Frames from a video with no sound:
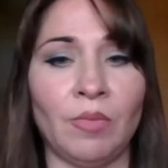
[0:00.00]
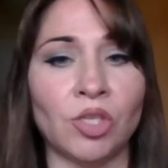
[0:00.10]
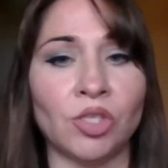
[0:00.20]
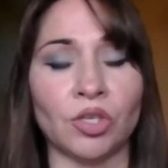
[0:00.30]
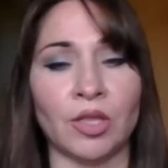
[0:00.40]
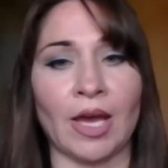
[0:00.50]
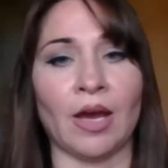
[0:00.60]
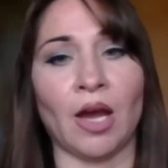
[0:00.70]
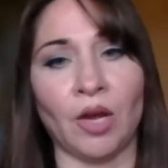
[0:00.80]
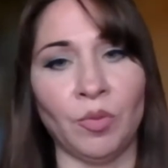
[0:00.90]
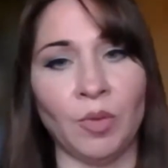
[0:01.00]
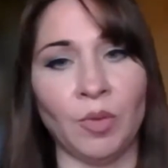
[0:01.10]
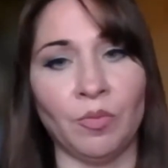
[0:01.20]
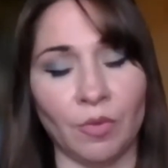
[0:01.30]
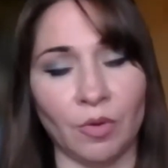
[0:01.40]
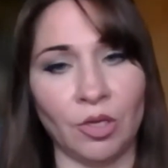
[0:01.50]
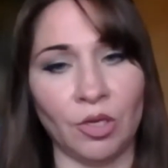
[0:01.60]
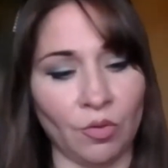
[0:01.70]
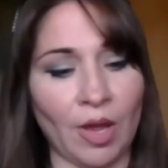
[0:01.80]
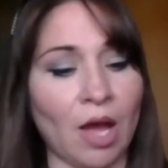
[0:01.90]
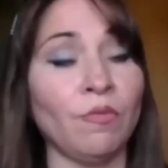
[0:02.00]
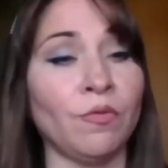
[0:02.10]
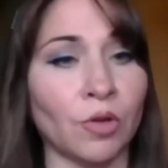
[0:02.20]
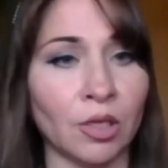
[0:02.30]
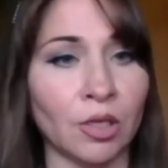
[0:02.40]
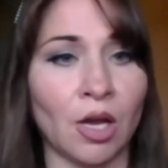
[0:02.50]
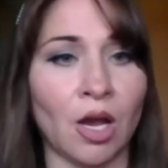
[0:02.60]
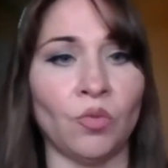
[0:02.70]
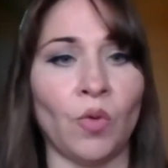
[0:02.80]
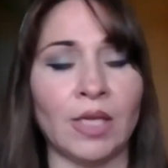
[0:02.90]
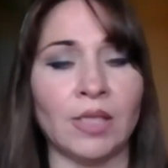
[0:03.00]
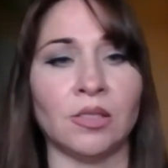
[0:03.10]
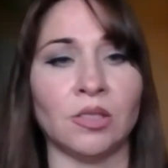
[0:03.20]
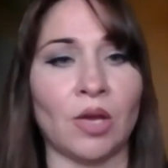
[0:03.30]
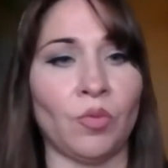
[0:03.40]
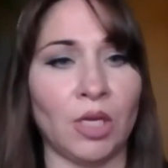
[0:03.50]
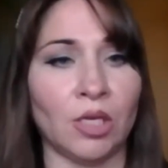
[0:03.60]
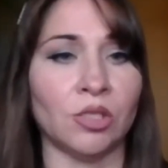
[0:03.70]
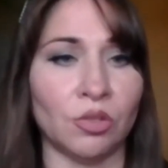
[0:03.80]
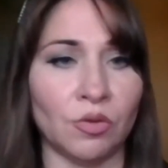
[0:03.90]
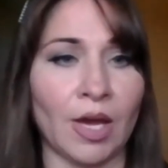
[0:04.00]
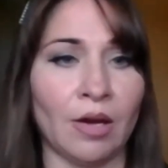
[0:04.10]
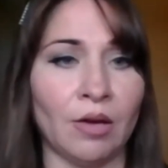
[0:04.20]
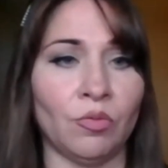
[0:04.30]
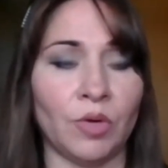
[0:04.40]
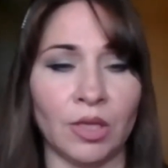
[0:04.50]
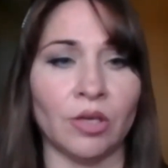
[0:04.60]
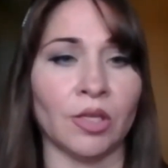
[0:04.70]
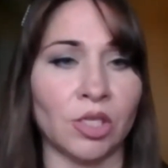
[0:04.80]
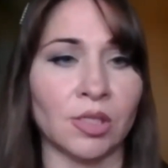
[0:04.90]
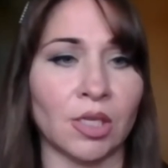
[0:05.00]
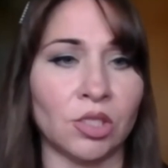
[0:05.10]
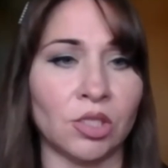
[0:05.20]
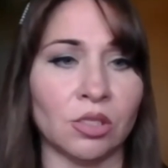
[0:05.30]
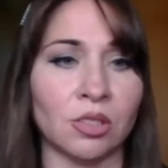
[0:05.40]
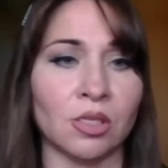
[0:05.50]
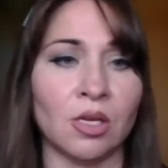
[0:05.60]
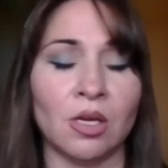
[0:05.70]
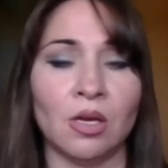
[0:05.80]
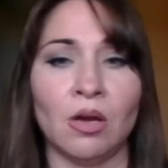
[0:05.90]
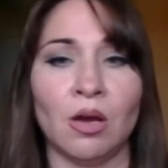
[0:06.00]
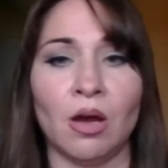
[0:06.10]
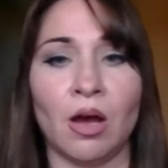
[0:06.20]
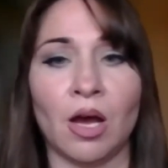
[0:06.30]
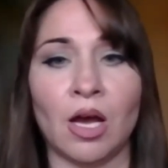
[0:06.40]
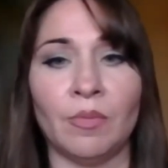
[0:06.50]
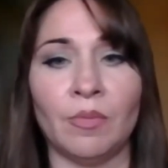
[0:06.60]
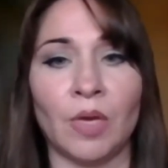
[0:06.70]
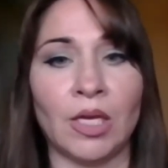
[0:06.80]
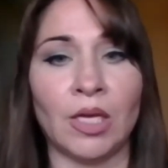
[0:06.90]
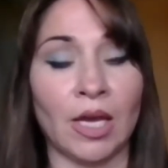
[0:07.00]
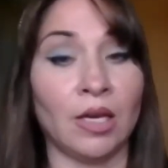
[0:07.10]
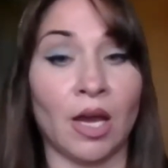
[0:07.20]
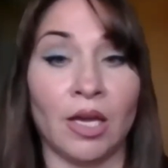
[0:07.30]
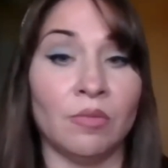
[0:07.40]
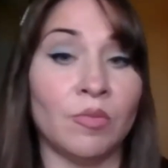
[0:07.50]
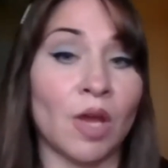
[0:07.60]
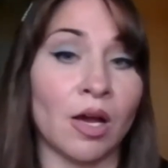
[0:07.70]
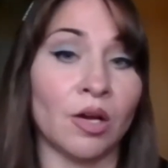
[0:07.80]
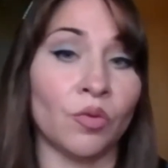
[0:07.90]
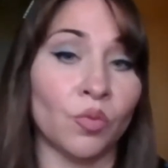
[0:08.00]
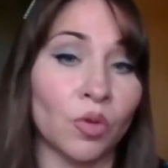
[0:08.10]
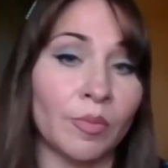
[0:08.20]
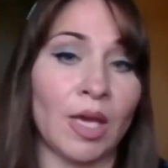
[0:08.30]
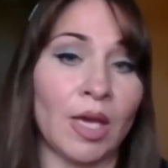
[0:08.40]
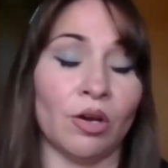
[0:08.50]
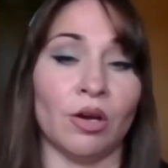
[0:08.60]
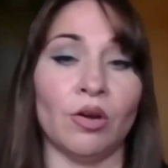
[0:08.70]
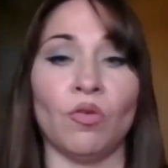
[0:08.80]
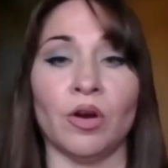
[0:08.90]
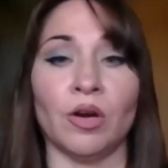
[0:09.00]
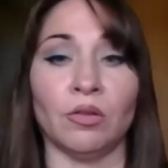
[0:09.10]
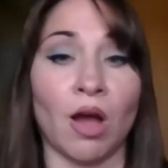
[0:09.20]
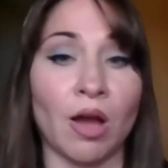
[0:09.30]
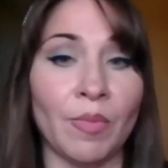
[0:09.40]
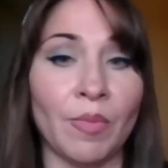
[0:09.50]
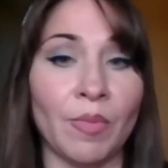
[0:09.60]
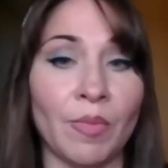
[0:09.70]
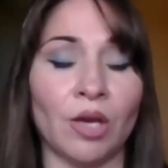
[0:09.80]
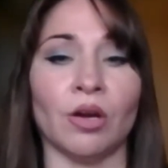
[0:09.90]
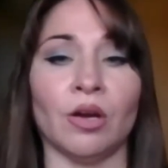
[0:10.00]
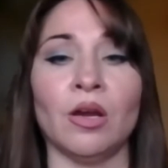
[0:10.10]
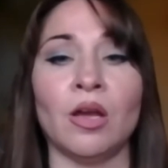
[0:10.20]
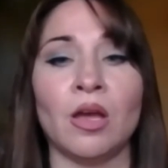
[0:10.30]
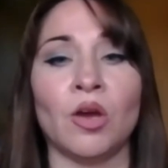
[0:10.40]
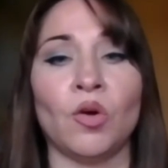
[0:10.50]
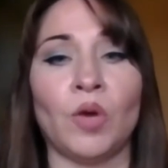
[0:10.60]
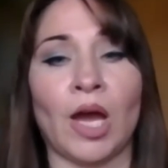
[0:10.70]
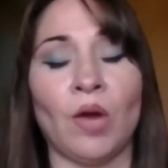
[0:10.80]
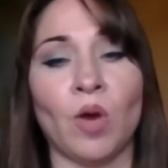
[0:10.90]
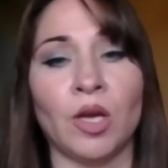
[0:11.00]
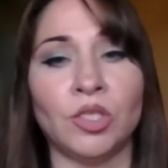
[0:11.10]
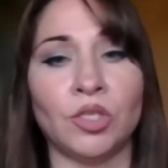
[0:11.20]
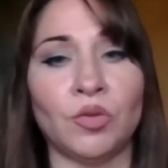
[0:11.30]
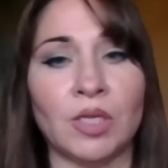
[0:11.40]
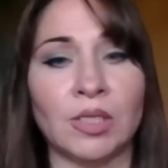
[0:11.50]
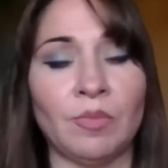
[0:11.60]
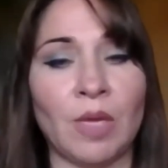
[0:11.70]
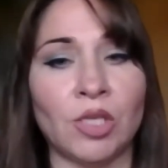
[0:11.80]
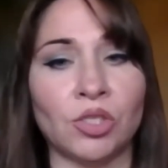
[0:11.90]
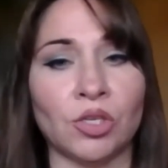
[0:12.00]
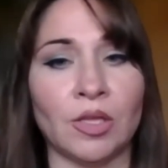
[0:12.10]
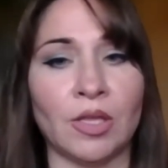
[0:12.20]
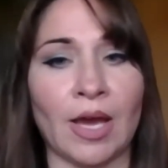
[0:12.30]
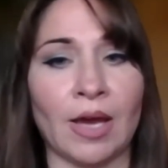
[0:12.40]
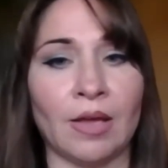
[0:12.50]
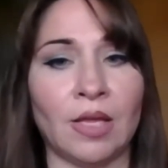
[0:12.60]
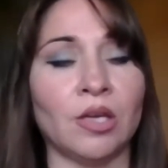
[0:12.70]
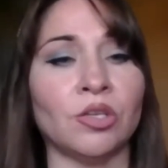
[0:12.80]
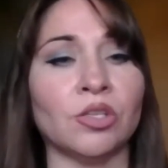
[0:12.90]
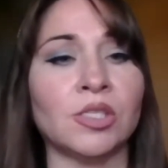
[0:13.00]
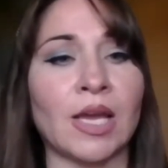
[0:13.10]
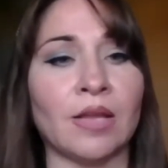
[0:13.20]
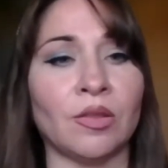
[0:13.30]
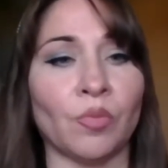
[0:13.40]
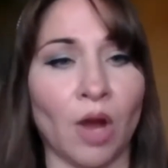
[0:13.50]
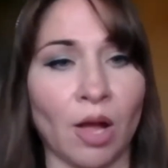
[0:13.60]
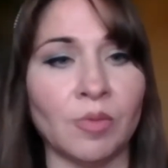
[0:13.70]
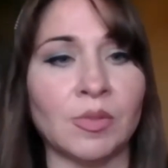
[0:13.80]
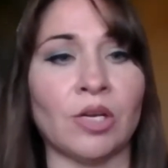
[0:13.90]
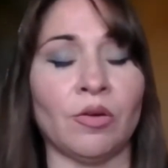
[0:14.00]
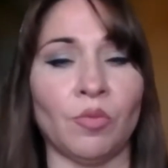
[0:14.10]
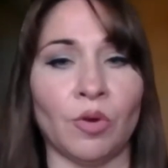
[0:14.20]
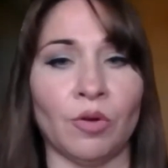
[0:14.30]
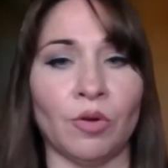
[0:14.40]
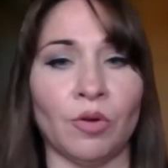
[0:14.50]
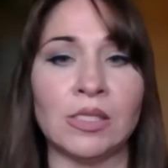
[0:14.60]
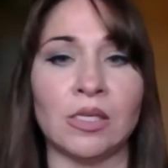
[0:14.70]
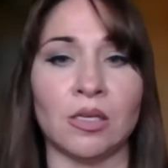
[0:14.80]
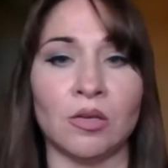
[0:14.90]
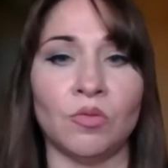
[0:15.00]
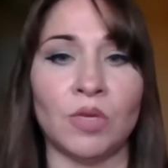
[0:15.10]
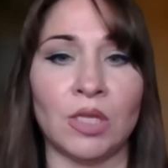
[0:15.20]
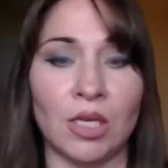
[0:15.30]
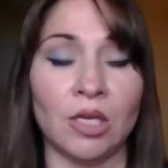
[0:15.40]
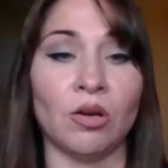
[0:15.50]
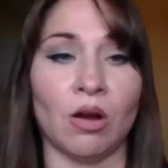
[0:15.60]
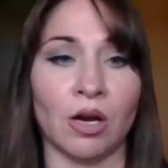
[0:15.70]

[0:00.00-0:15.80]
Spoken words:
that I would be, helpful on ways that we can do that with our legislatures. Again, I am not a rule maker or a lawmaker. What I want to do is make sure that they understand the problems that we're facing within